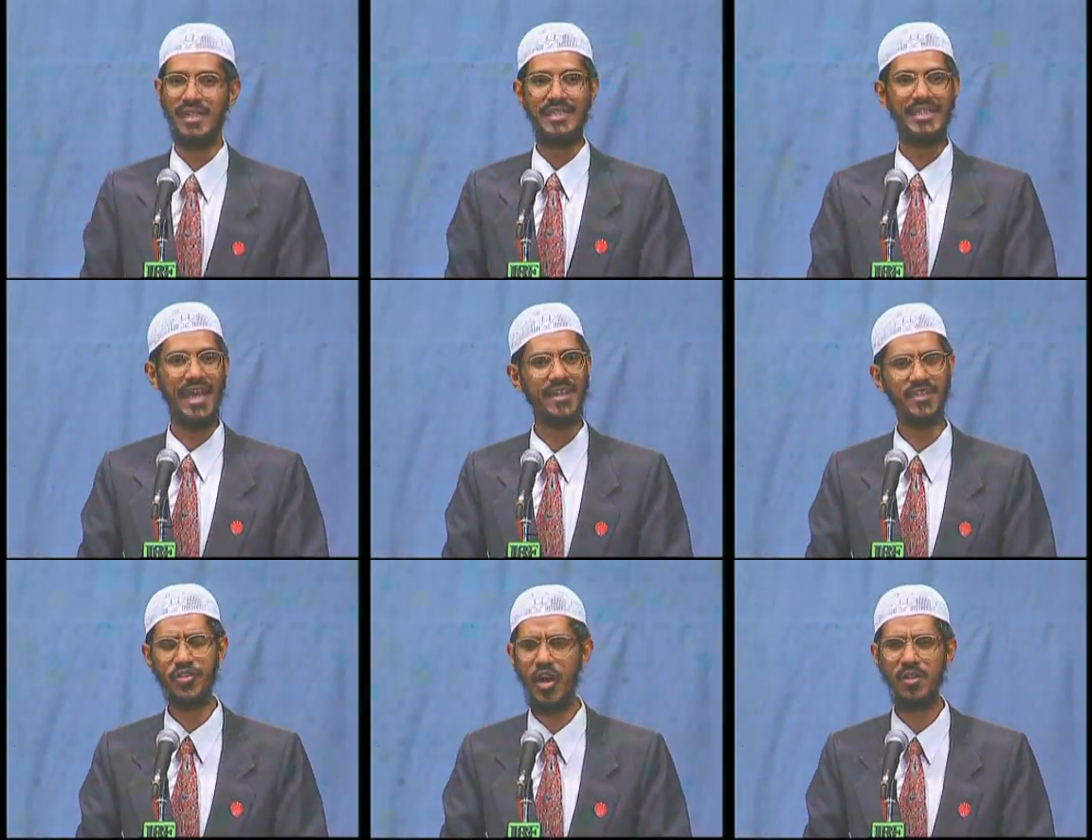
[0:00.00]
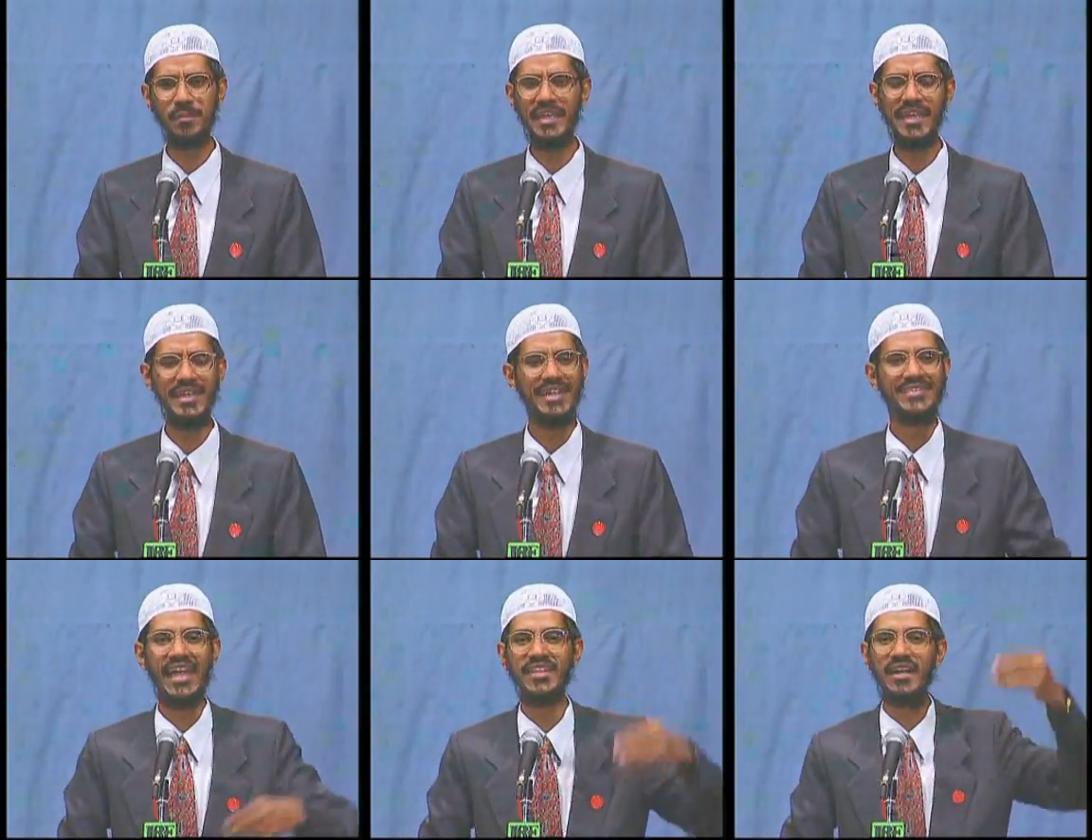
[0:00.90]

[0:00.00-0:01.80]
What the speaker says: That does not mean that the